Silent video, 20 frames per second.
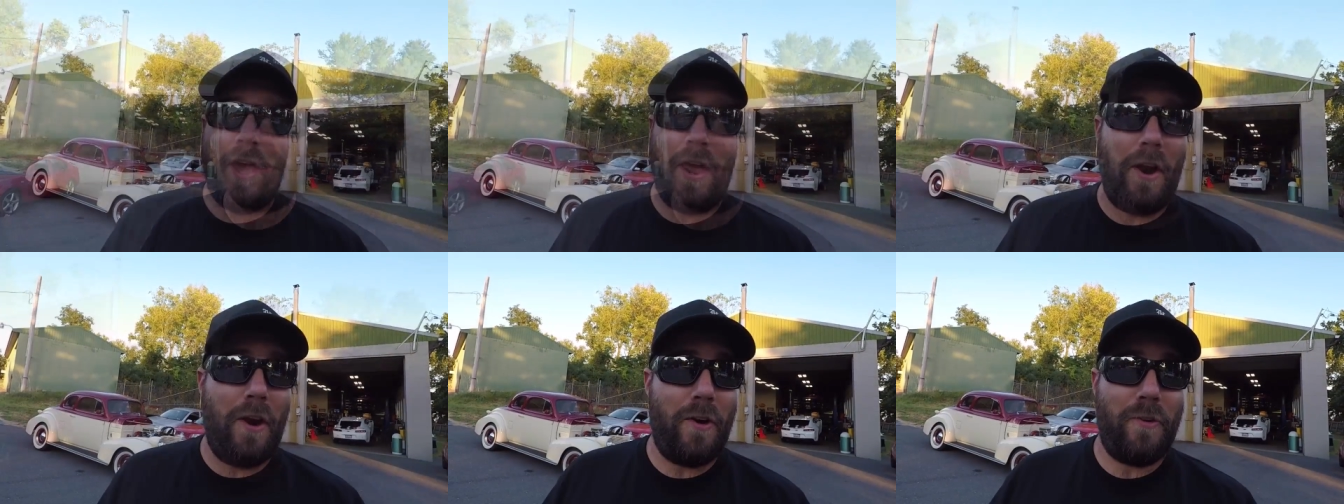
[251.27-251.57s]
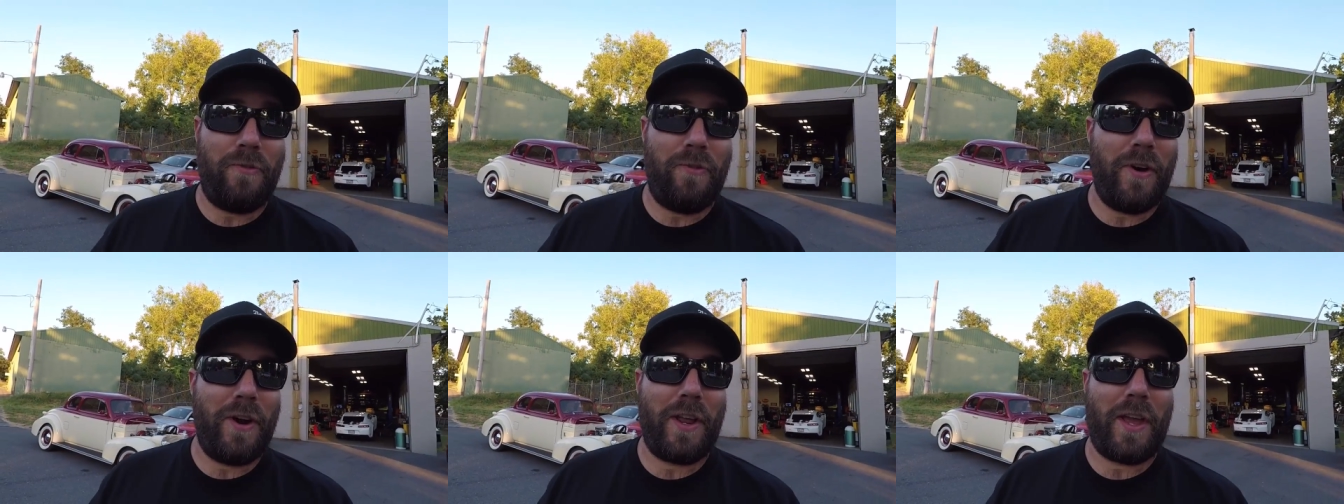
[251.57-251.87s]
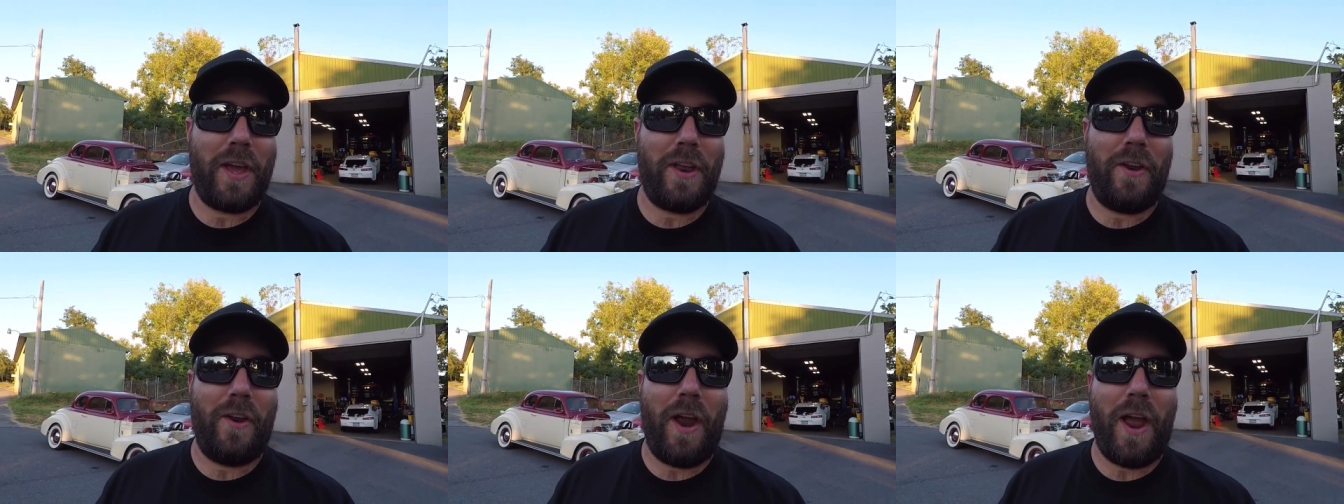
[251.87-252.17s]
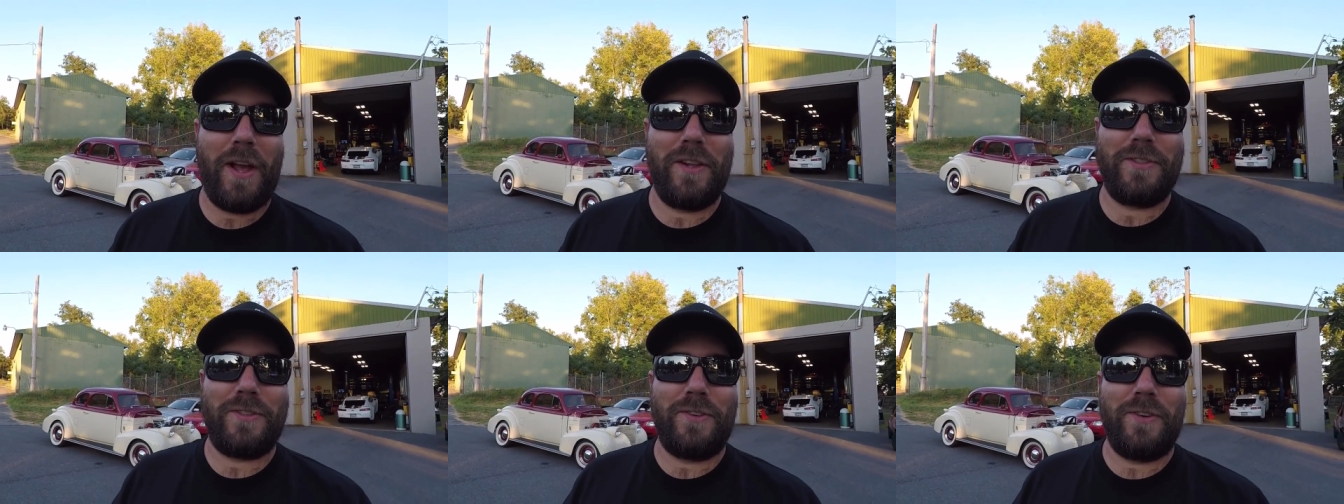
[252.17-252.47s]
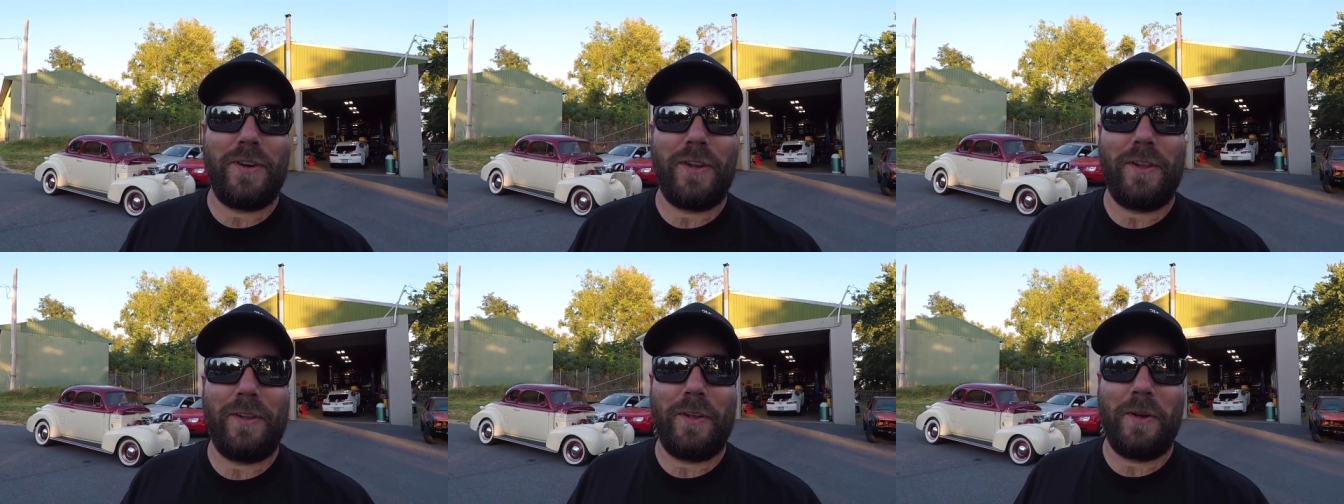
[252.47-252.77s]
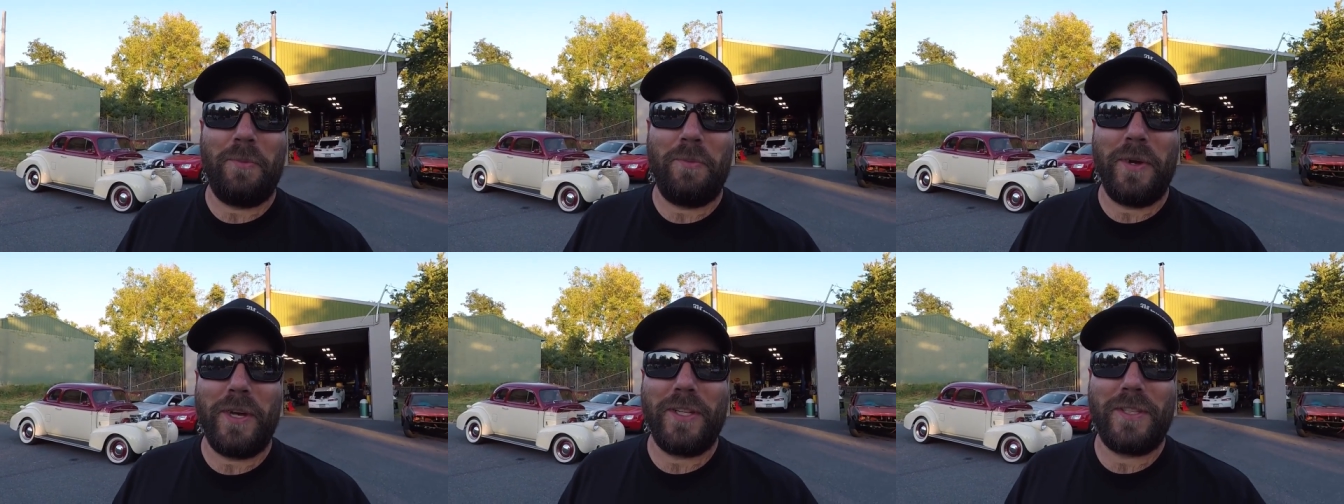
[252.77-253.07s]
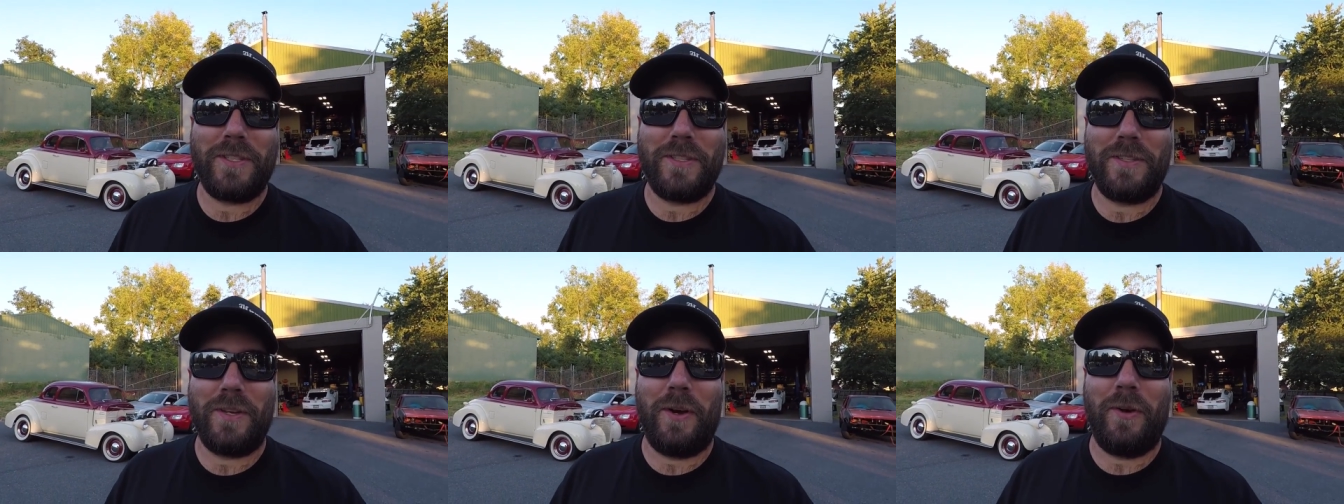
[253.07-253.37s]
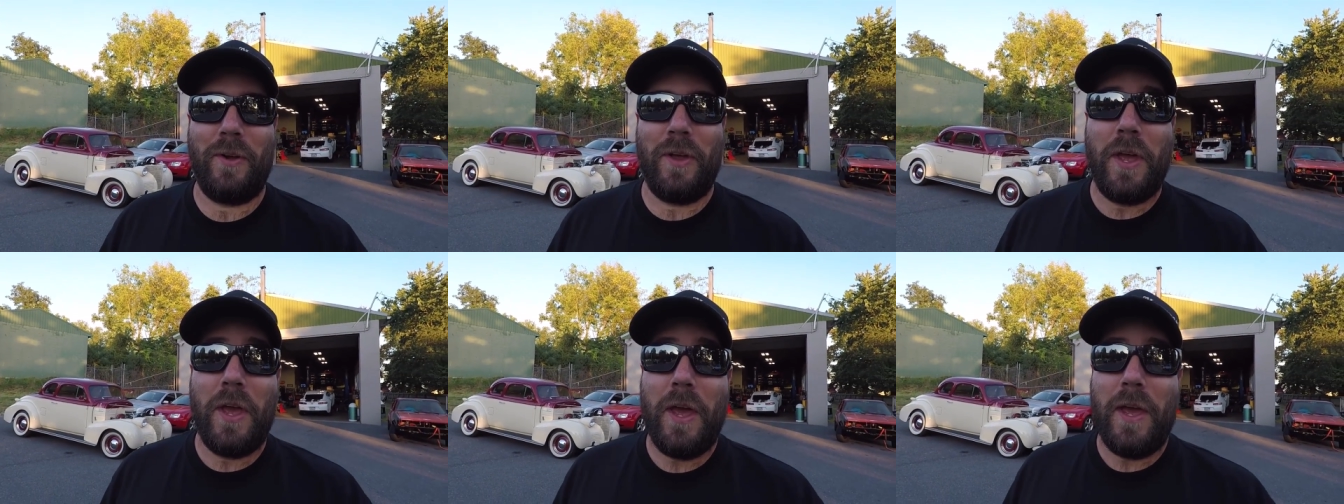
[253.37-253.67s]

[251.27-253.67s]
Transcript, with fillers: and aren't afraid to get your hands dirty a little bit. So